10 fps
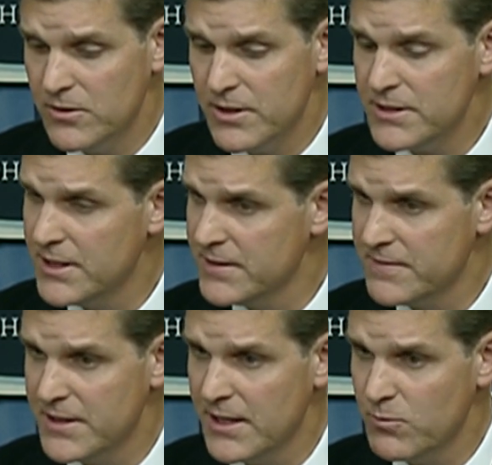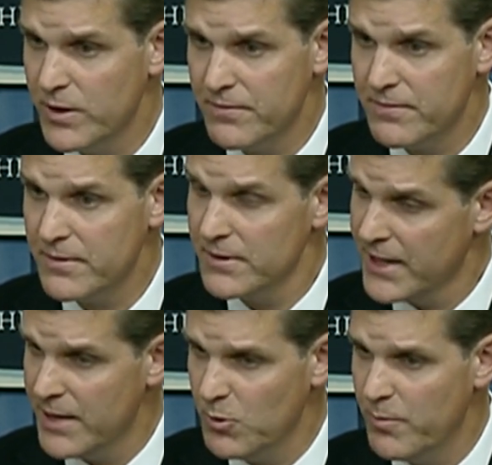Lucas, as I've said, we've
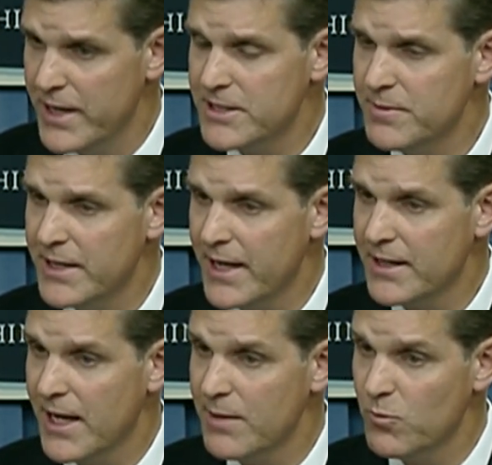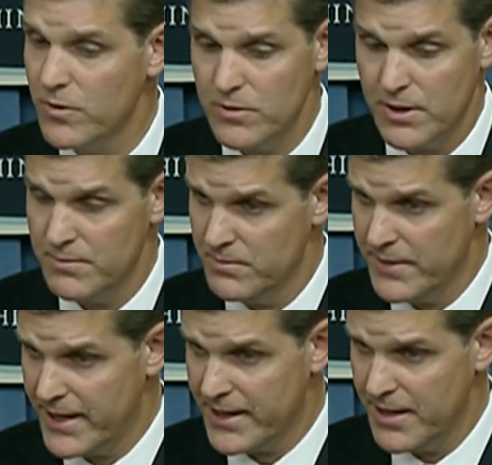gained momentum in that, game,
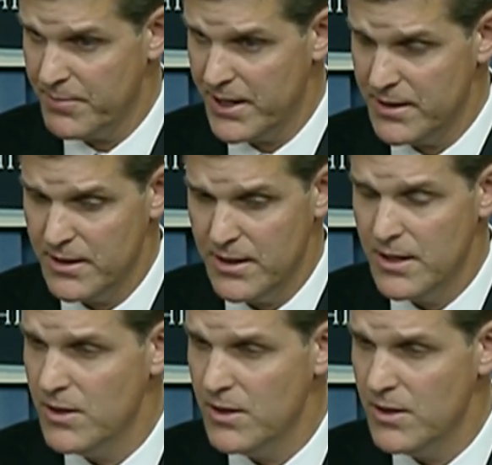that campaign.